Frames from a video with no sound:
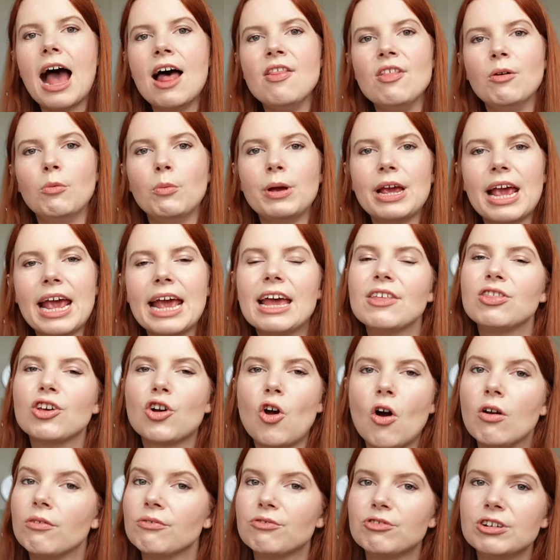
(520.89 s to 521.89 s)
And then we hear the
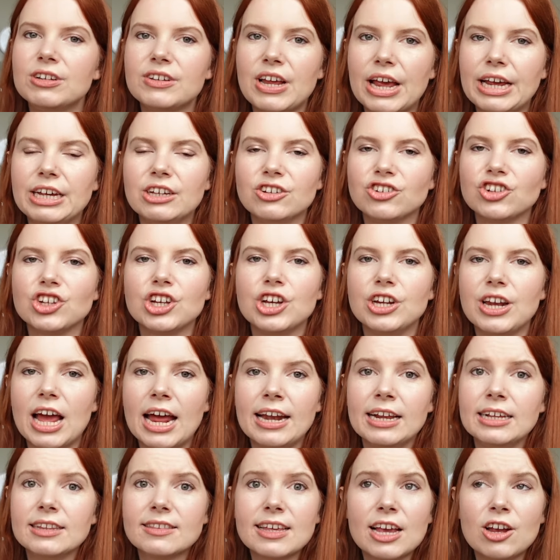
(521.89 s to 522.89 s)
confrontation,
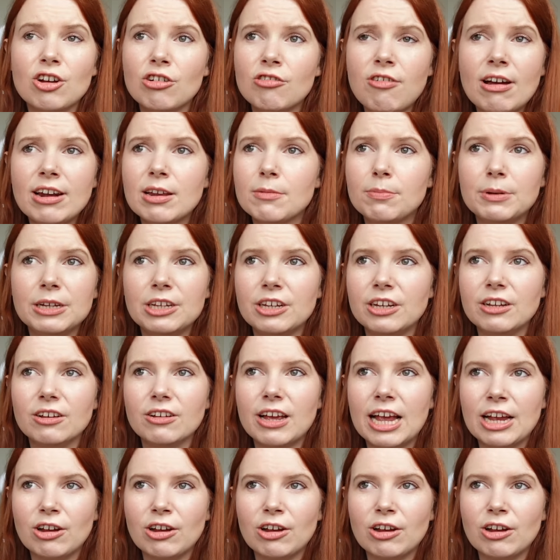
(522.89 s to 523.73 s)
and it's incredibly,